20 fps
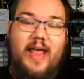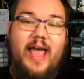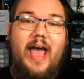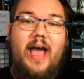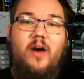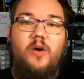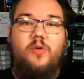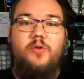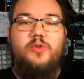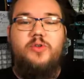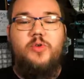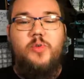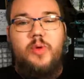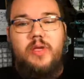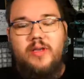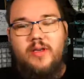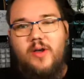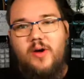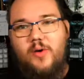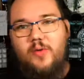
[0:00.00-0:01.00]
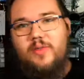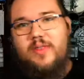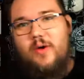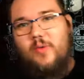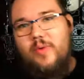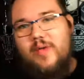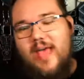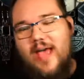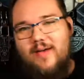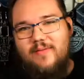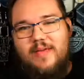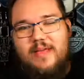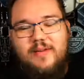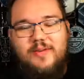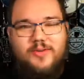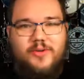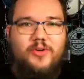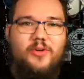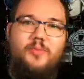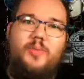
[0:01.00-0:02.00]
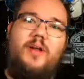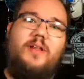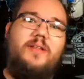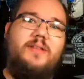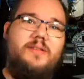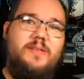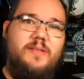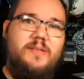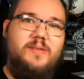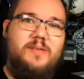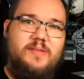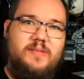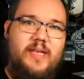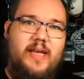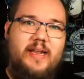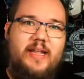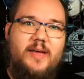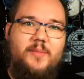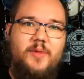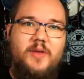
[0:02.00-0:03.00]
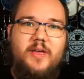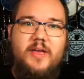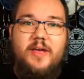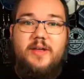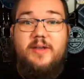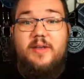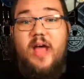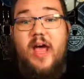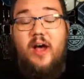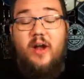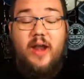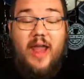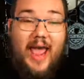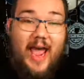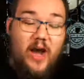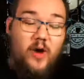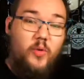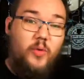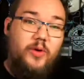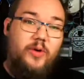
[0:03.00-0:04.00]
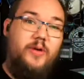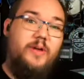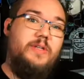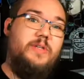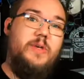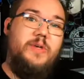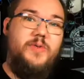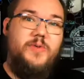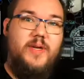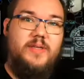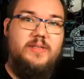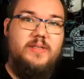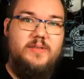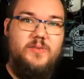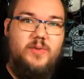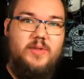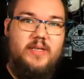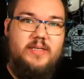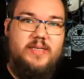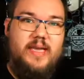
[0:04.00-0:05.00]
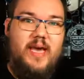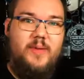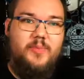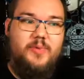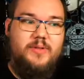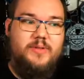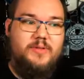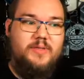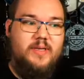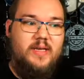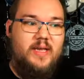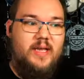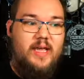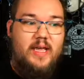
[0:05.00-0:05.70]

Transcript: How do we know that we have internal policies set up on how we're going to address this when this happens?